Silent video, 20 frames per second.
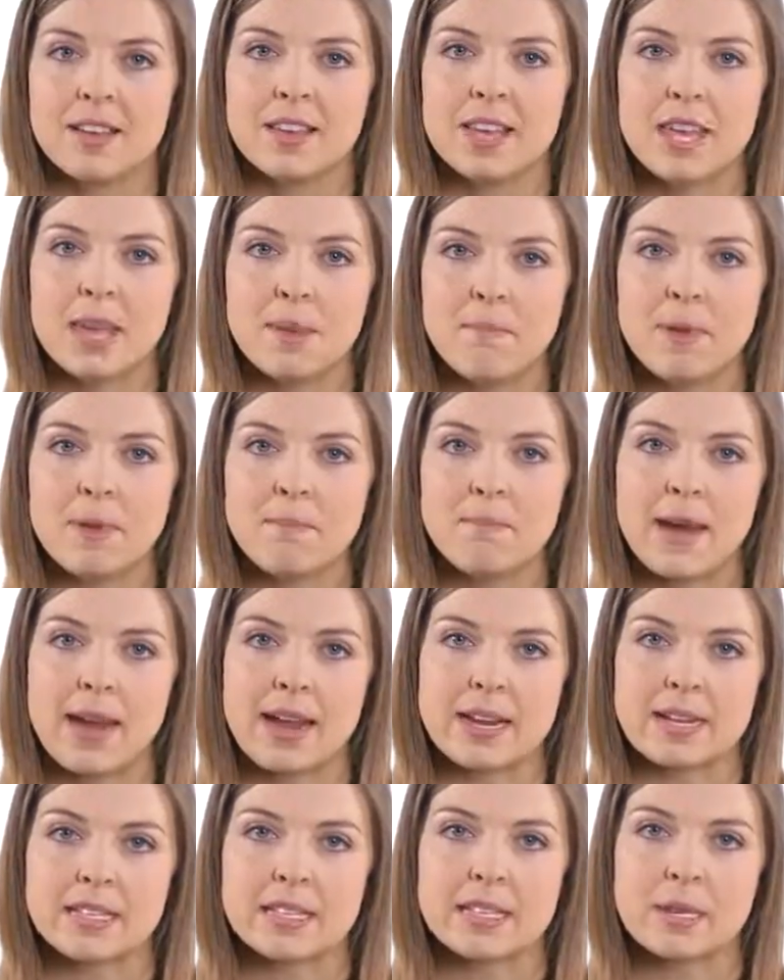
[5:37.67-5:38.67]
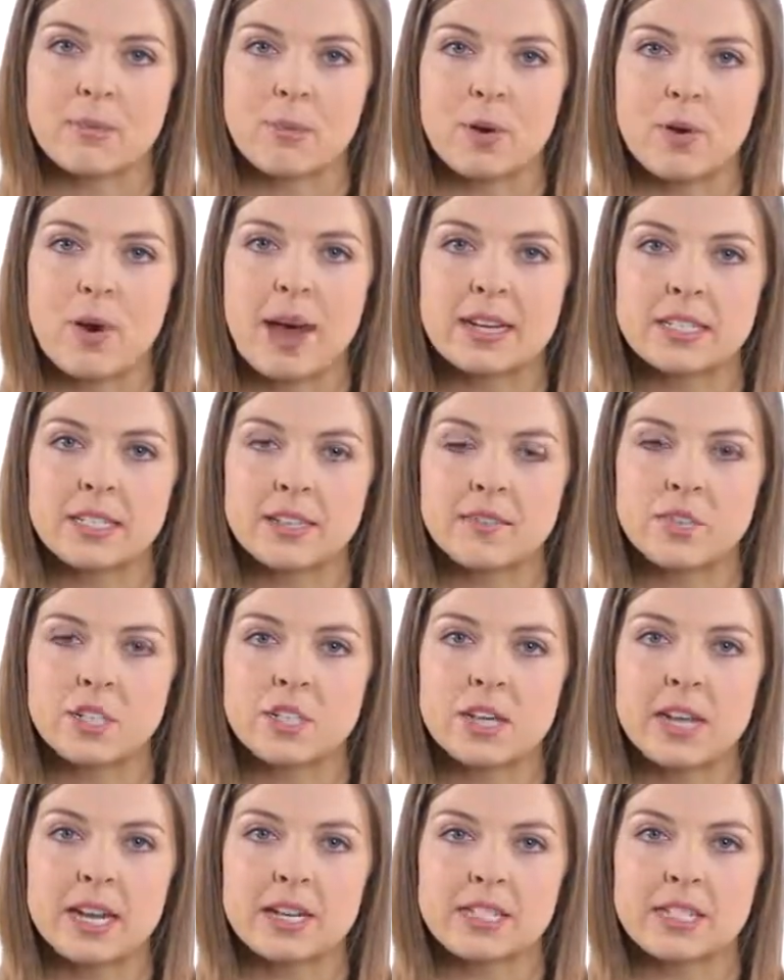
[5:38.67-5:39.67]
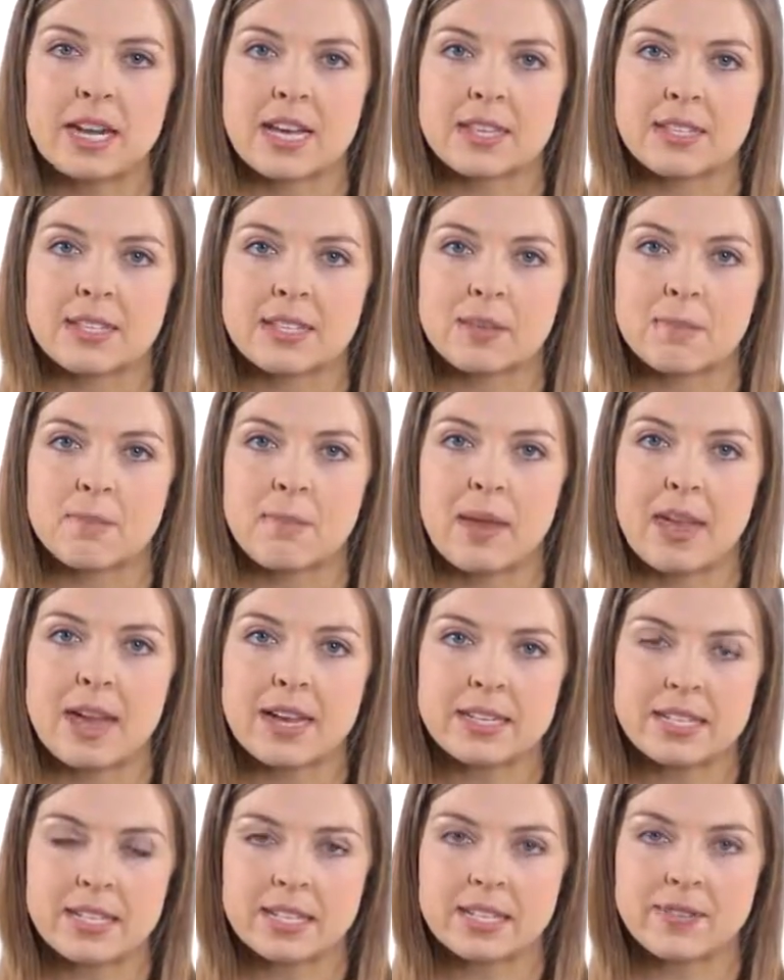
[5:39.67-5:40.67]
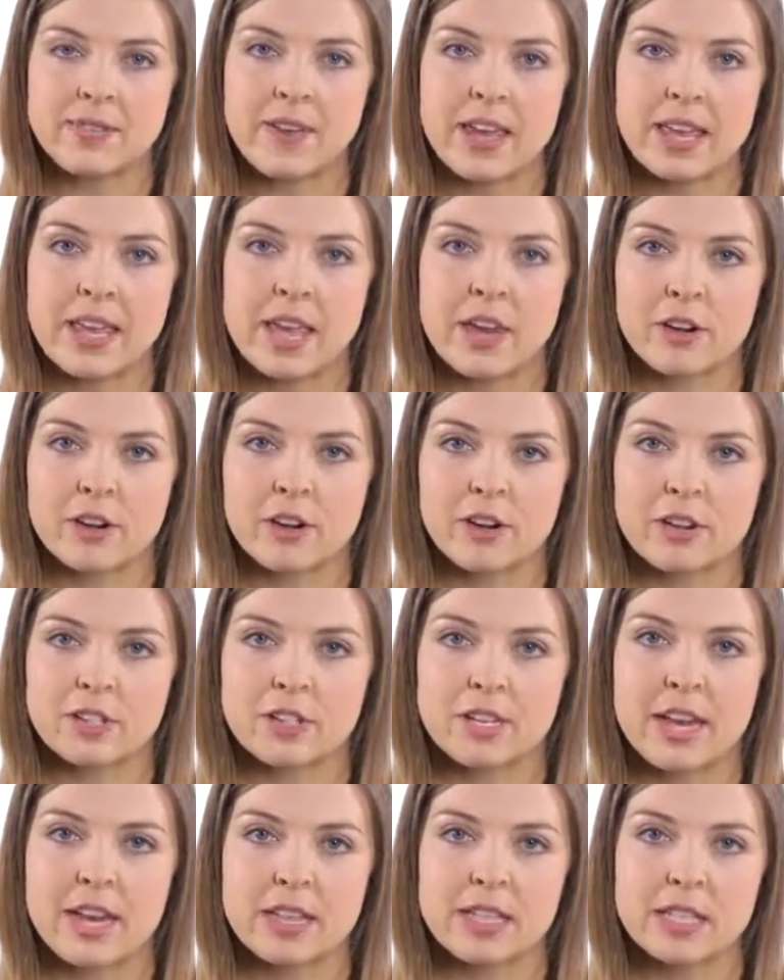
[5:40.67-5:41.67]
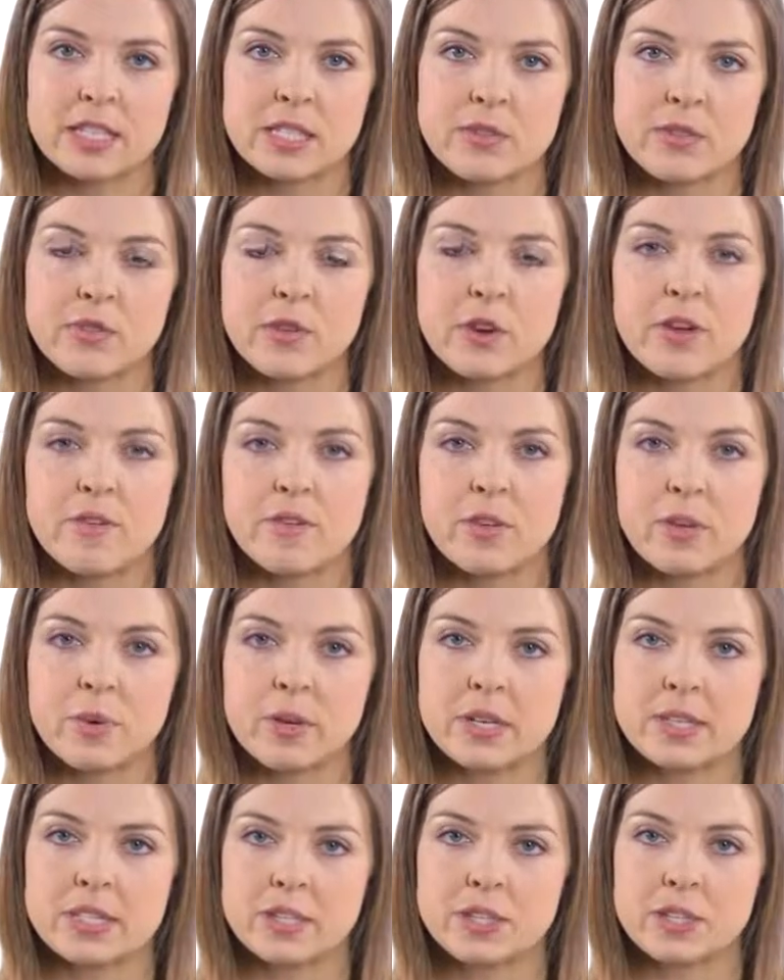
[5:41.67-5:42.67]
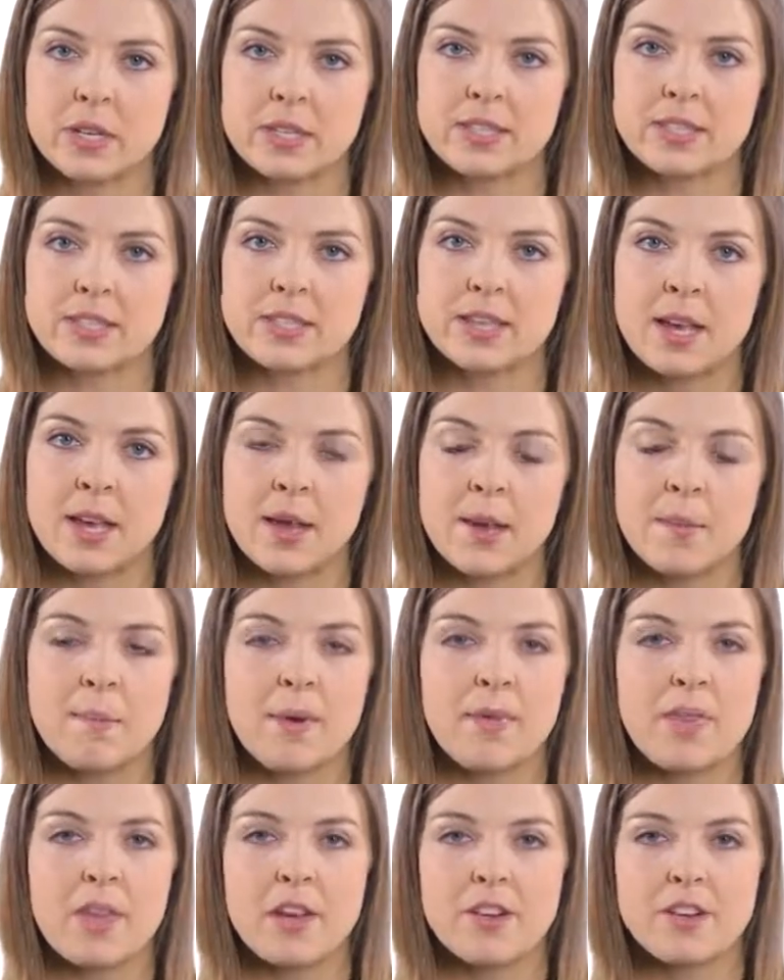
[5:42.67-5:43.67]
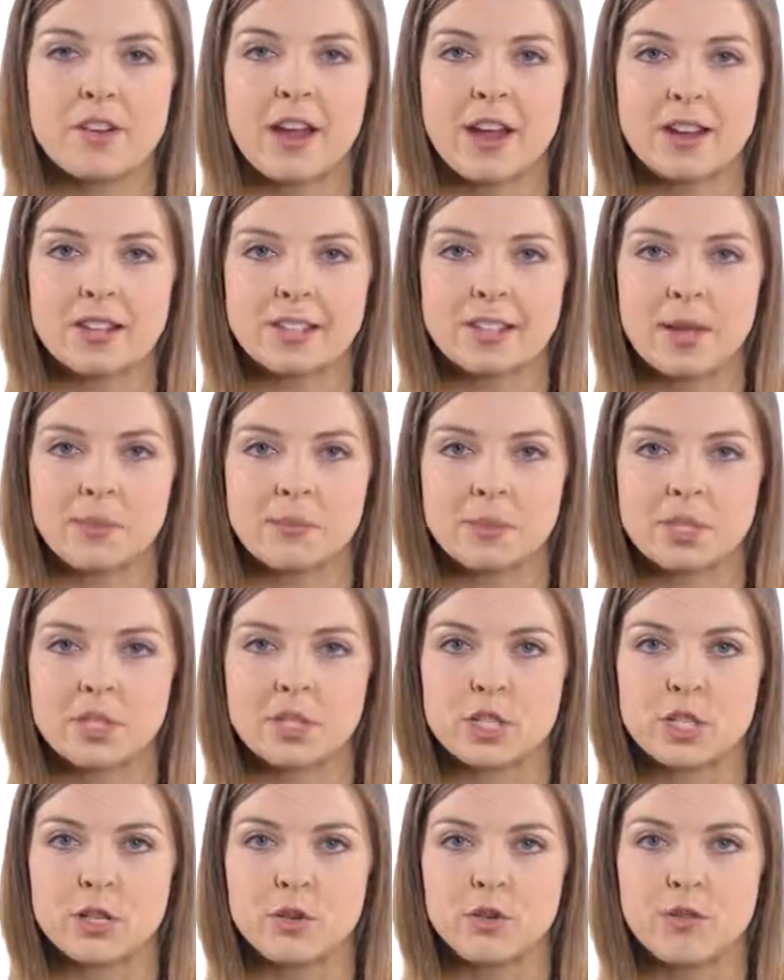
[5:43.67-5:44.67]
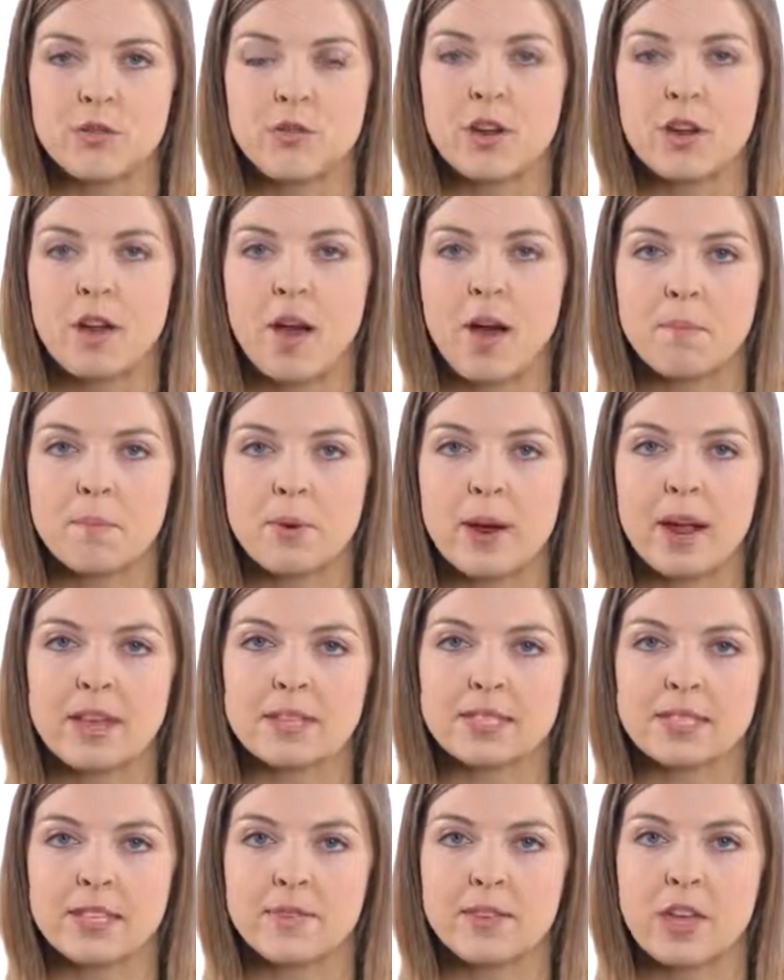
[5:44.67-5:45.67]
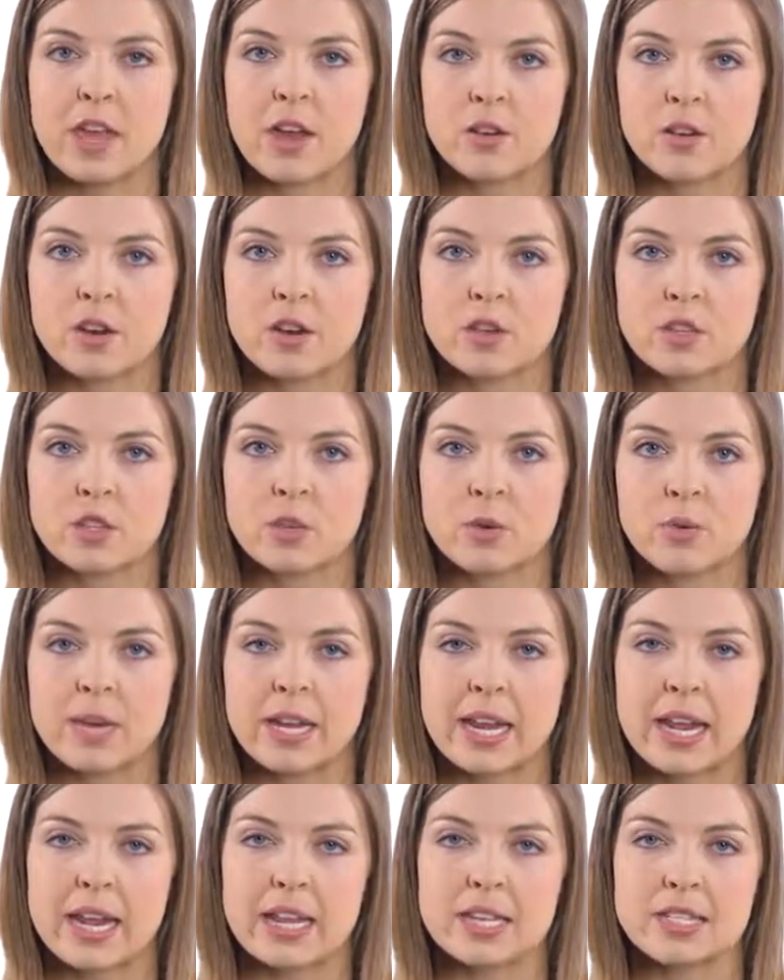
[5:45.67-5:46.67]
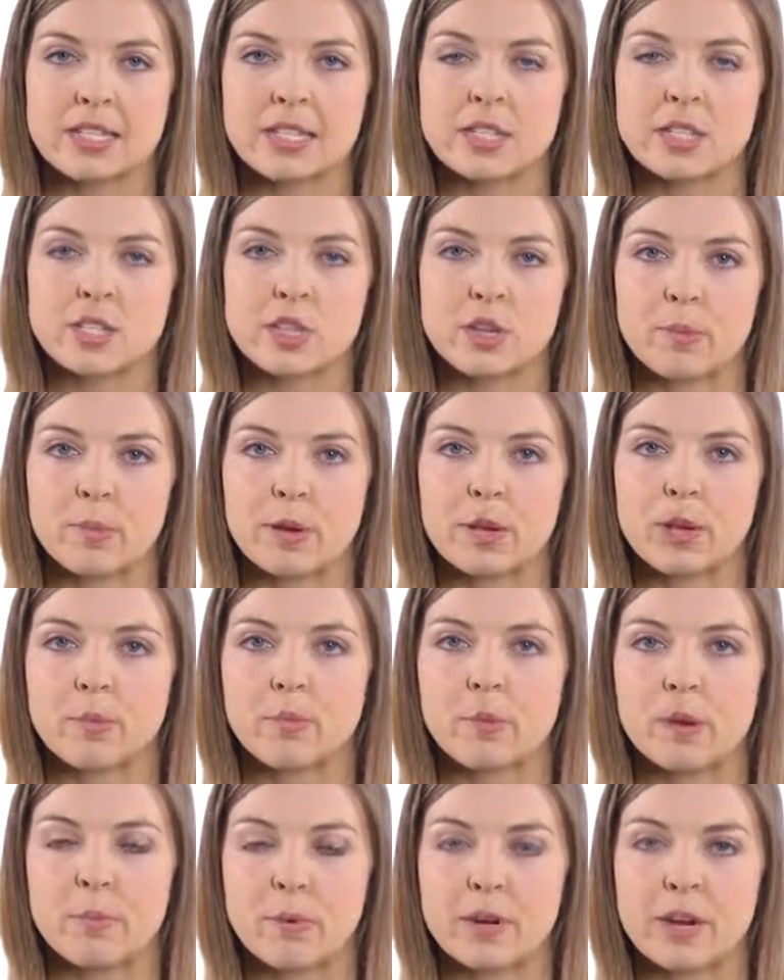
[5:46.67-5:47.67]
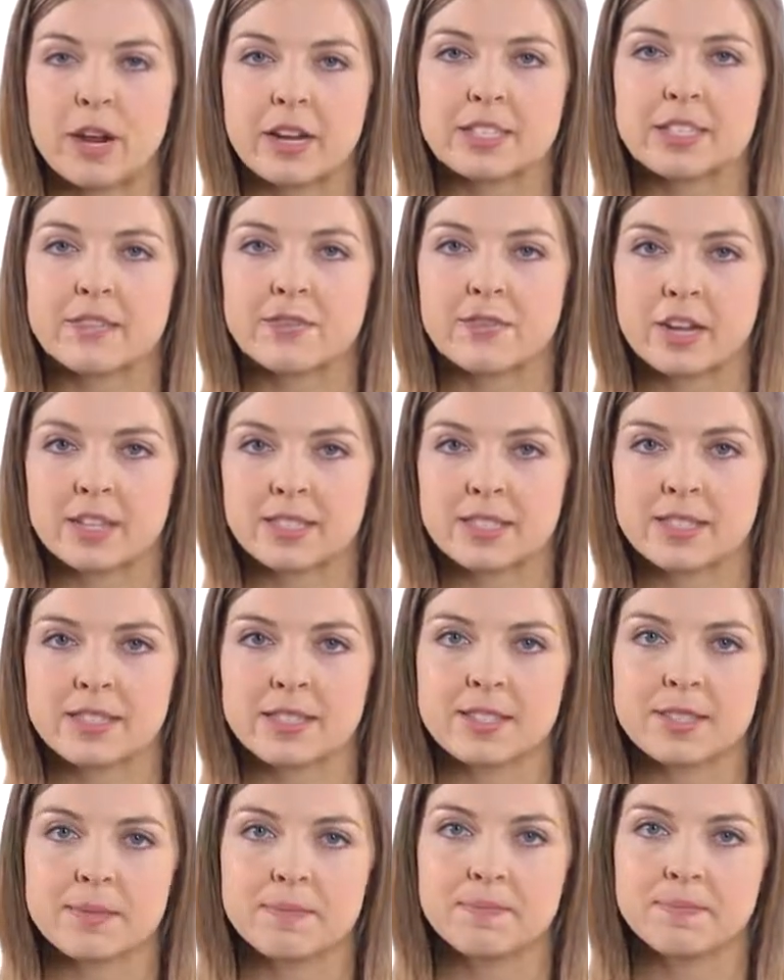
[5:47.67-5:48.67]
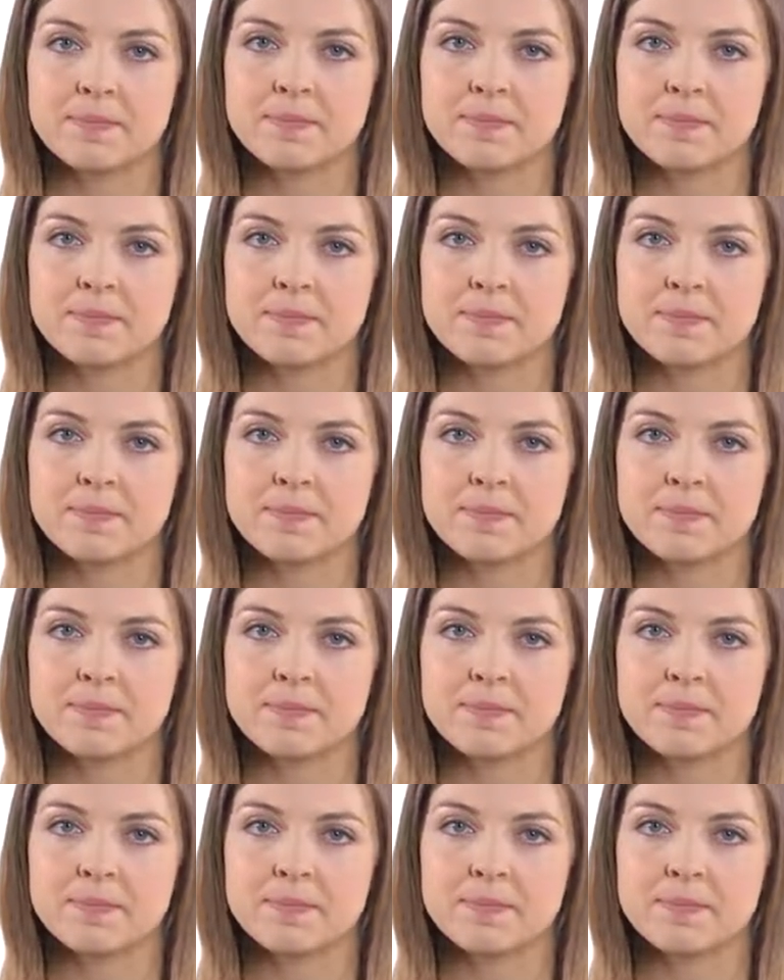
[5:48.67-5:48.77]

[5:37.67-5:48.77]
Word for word: Keep in mind, proactive genetic tests may identify carrier status for a few conditions, but they are not a substitute for comprehensive carrier screening to determine your reproductive risks.